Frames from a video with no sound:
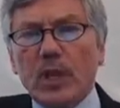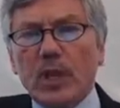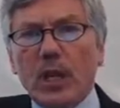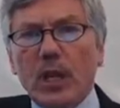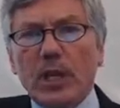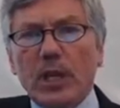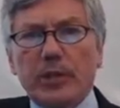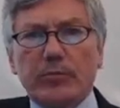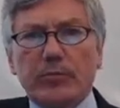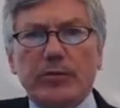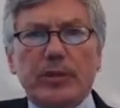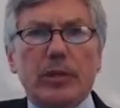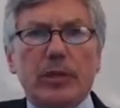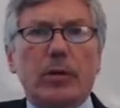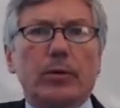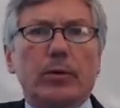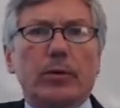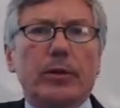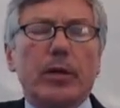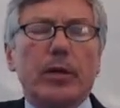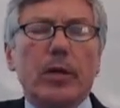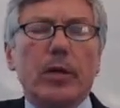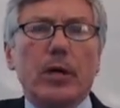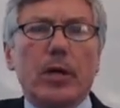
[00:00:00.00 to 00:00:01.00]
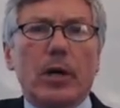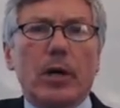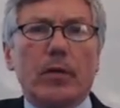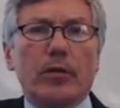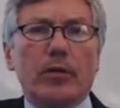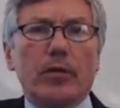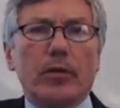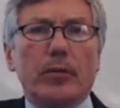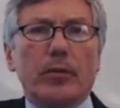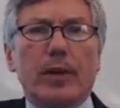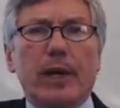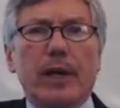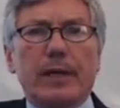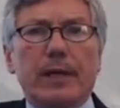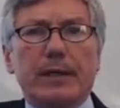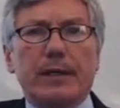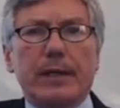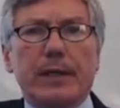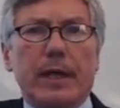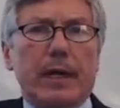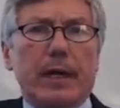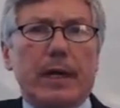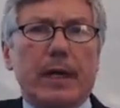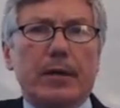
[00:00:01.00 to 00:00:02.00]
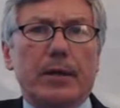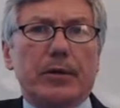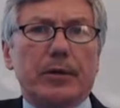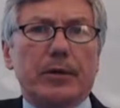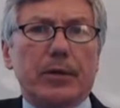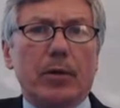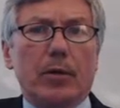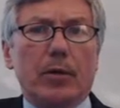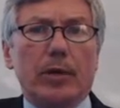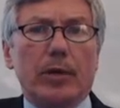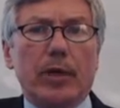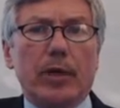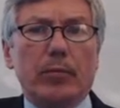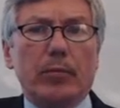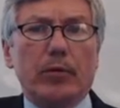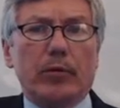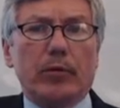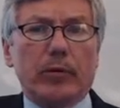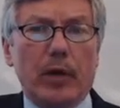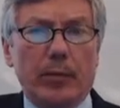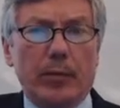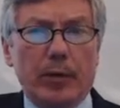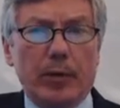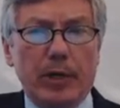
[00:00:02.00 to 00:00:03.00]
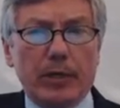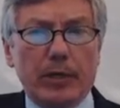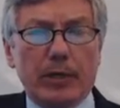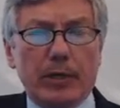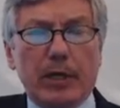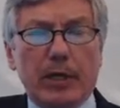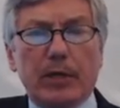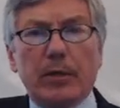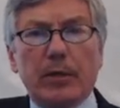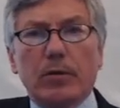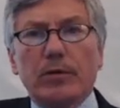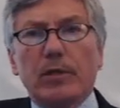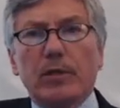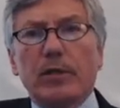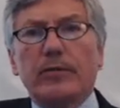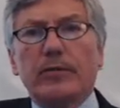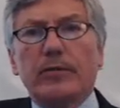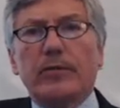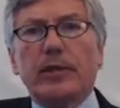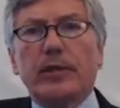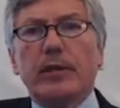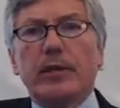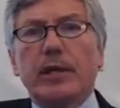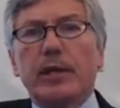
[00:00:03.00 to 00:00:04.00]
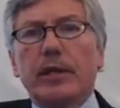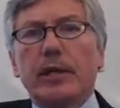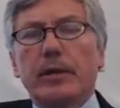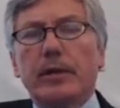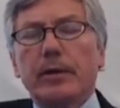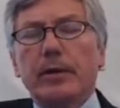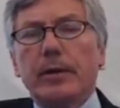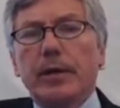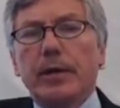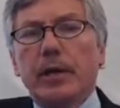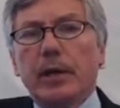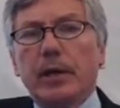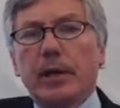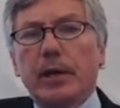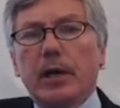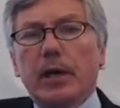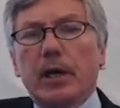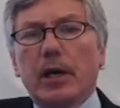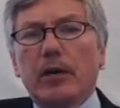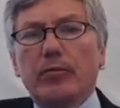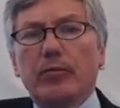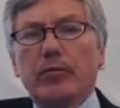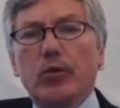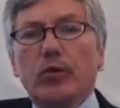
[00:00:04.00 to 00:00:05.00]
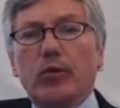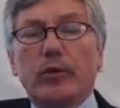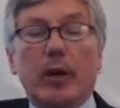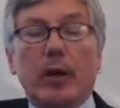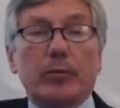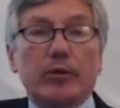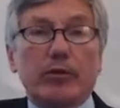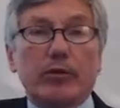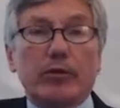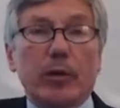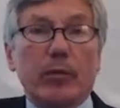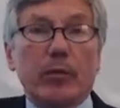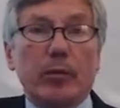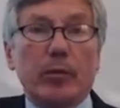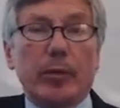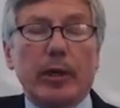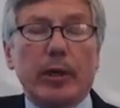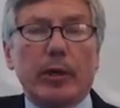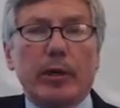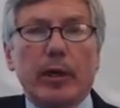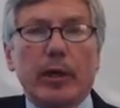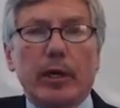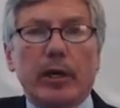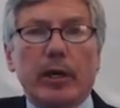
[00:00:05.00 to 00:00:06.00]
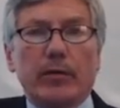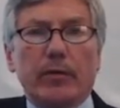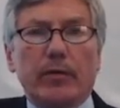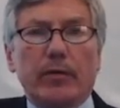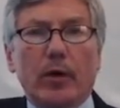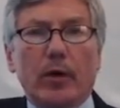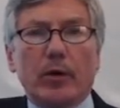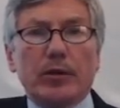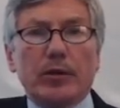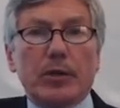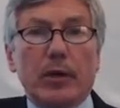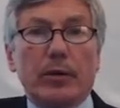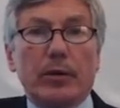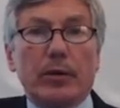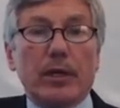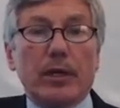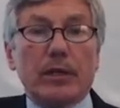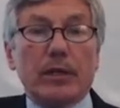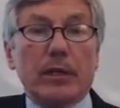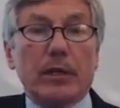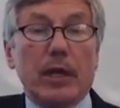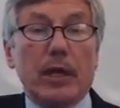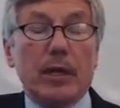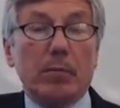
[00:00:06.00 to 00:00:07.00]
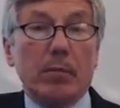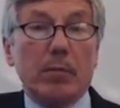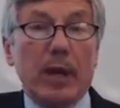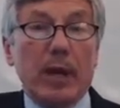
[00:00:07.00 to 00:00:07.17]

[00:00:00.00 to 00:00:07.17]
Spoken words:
As a result, over the past decade or so, a number of companies like those listed here have moved upstream a bit and focused on things like